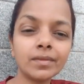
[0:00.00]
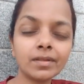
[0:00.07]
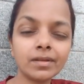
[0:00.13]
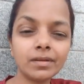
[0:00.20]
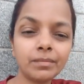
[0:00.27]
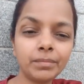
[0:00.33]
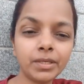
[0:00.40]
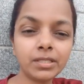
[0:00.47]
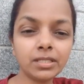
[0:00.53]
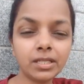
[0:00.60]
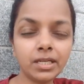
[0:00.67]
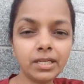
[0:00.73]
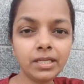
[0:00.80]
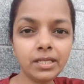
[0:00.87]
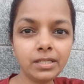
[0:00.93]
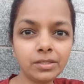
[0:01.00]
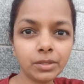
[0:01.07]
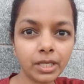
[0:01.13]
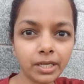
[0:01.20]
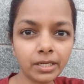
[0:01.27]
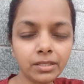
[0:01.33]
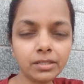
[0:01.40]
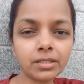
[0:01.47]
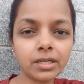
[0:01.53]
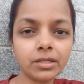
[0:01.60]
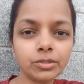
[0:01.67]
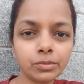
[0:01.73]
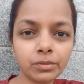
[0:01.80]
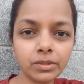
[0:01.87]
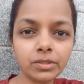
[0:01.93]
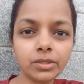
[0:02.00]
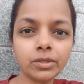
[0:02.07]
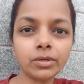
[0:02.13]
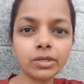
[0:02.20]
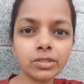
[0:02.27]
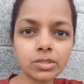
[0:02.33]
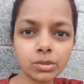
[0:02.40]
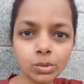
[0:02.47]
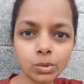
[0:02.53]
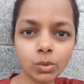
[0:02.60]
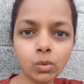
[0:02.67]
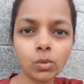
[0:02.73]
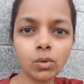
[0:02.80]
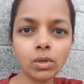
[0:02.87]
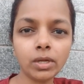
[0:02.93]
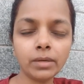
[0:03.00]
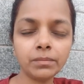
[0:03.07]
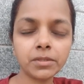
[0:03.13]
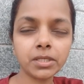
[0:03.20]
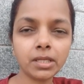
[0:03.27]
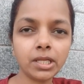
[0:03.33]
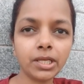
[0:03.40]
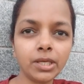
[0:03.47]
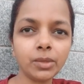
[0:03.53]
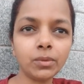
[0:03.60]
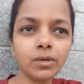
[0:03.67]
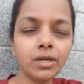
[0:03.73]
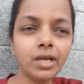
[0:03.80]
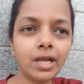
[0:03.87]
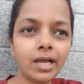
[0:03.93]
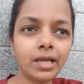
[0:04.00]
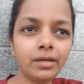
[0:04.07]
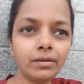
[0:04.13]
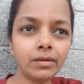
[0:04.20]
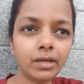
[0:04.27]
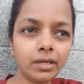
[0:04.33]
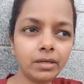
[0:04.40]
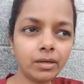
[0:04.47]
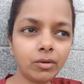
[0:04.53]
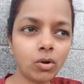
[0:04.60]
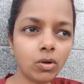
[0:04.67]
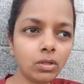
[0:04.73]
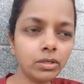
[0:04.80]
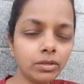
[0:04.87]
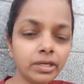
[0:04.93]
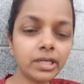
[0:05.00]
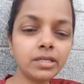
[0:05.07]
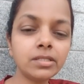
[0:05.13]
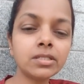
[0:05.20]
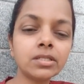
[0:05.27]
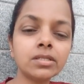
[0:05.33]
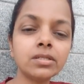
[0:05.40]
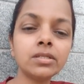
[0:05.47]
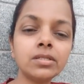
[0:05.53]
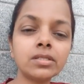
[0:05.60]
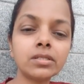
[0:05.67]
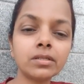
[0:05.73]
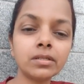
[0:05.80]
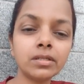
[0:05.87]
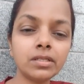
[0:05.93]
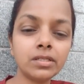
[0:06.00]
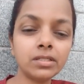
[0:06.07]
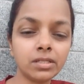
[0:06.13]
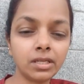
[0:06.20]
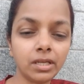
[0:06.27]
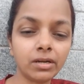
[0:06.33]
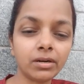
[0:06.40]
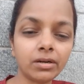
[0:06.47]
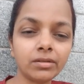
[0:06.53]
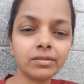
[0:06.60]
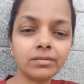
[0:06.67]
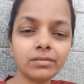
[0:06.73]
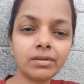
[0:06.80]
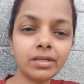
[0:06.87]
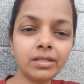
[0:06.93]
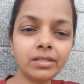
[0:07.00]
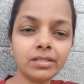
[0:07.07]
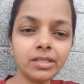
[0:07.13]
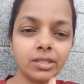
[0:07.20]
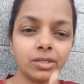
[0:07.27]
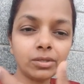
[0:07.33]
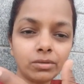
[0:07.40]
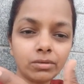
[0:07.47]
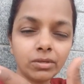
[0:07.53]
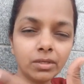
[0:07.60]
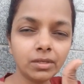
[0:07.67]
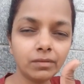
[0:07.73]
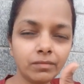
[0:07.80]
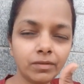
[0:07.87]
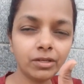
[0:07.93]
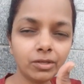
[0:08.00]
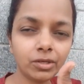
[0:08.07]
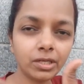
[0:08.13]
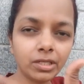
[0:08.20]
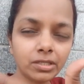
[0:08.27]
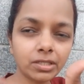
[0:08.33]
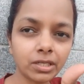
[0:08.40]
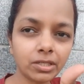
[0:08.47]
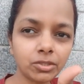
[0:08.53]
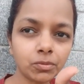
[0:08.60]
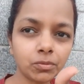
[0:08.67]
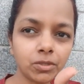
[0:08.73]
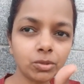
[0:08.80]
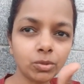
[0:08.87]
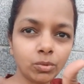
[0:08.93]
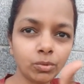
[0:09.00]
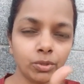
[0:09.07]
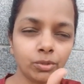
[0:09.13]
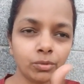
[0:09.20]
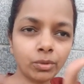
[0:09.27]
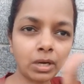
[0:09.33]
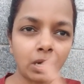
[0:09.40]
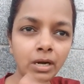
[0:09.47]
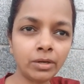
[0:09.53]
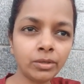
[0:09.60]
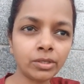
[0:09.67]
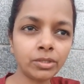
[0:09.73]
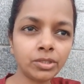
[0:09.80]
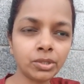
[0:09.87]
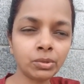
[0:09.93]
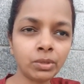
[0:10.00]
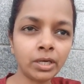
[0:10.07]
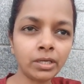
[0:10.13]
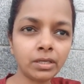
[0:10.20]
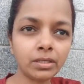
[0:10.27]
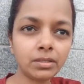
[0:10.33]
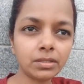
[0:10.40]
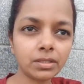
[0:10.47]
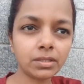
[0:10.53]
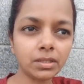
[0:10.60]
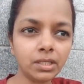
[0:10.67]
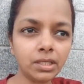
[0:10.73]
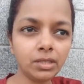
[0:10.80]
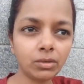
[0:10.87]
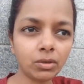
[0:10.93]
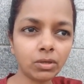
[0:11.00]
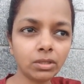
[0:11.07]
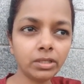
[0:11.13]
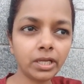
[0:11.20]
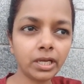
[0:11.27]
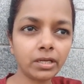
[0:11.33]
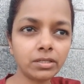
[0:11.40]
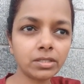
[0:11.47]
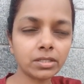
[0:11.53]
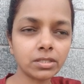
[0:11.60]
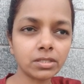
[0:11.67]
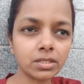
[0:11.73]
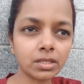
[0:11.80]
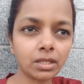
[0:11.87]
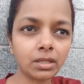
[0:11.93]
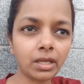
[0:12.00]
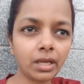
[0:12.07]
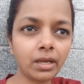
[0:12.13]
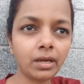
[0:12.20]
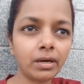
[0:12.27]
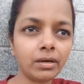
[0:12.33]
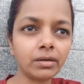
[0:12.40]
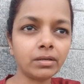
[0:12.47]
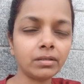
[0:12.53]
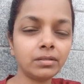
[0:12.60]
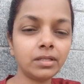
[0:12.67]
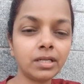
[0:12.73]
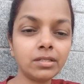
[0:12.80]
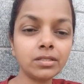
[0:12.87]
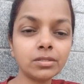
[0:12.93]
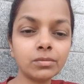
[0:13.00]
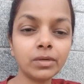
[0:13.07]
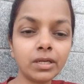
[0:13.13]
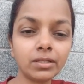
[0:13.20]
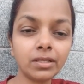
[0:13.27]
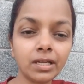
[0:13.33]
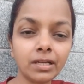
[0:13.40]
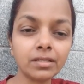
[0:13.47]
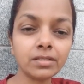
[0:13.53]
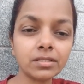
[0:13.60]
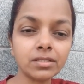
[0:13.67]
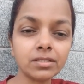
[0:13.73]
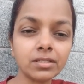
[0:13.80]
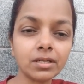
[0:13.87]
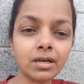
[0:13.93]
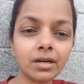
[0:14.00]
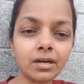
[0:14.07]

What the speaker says: basically to get in touch with your soul, I'm telling you. And all your answers is here, right? When you're in touch with who you are, your true identity, all the answers are there. That is where the answers are.